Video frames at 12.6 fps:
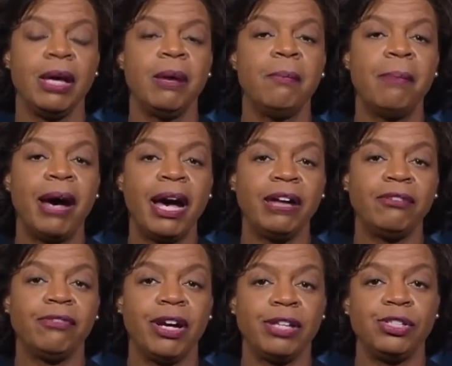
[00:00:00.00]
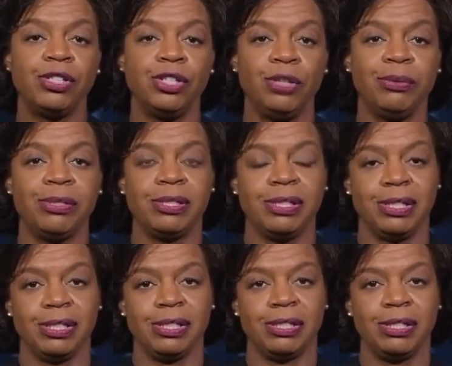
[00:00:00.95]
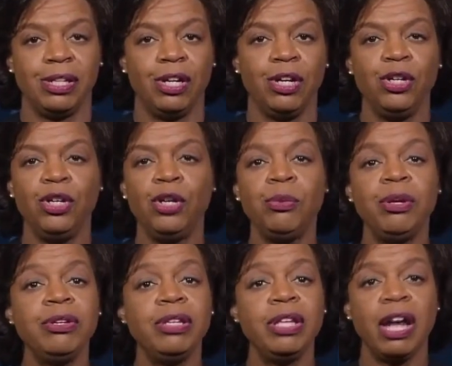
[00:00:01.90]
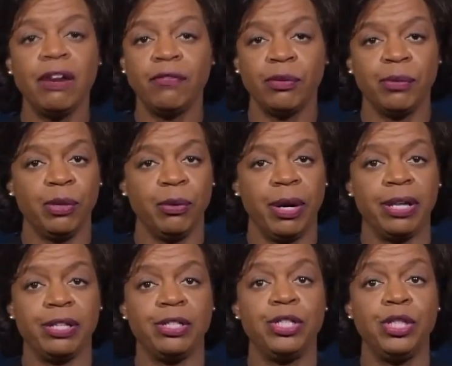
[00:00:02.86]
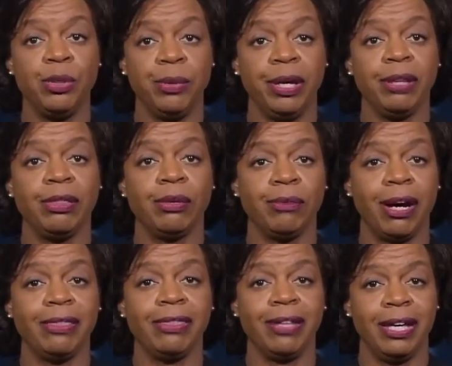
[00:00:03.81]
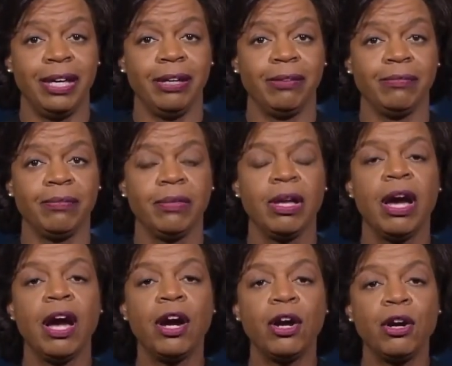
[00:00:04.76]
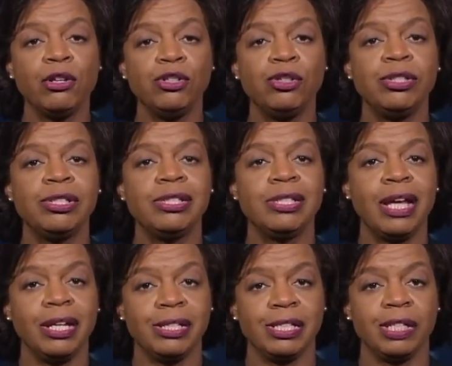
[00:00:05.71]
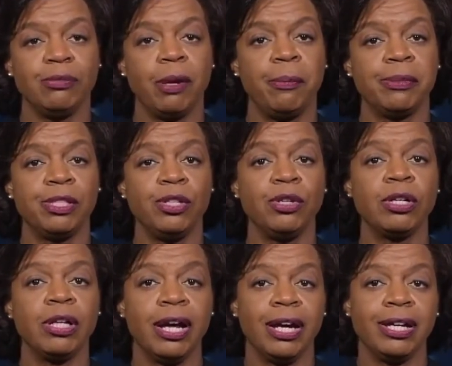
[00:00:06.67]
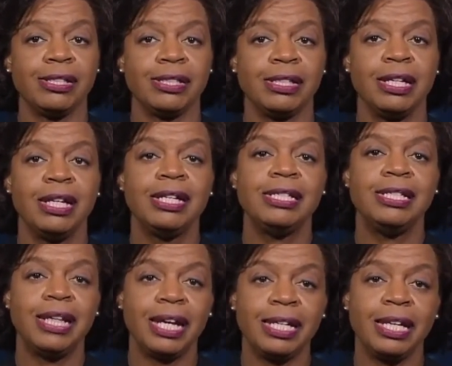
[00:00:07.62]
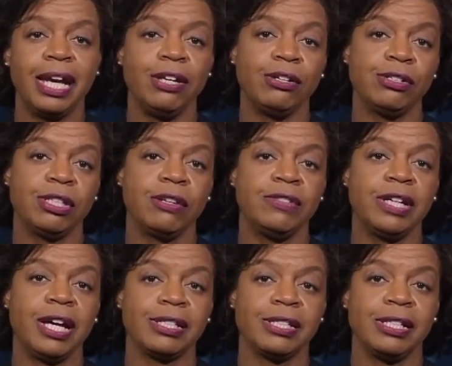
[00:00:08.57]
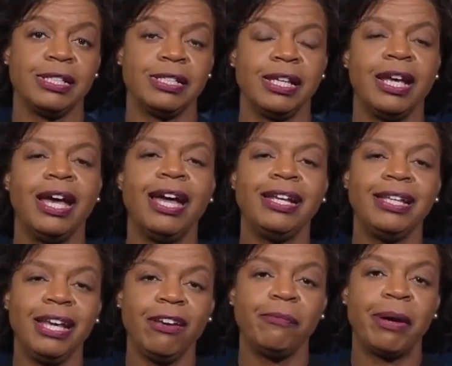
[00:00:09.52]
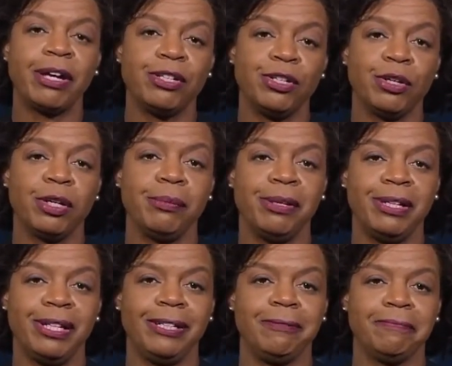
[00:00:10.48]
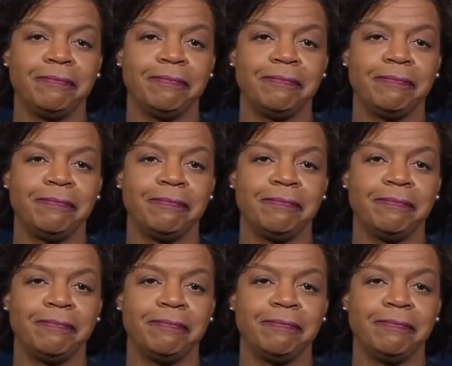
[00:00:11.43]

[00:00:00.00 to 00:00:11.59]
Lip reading: My advice to you is this: you will never regret doing the right thing. I urge you to zealously represent your clients, dedicate yourself to excellence, and give back to your community.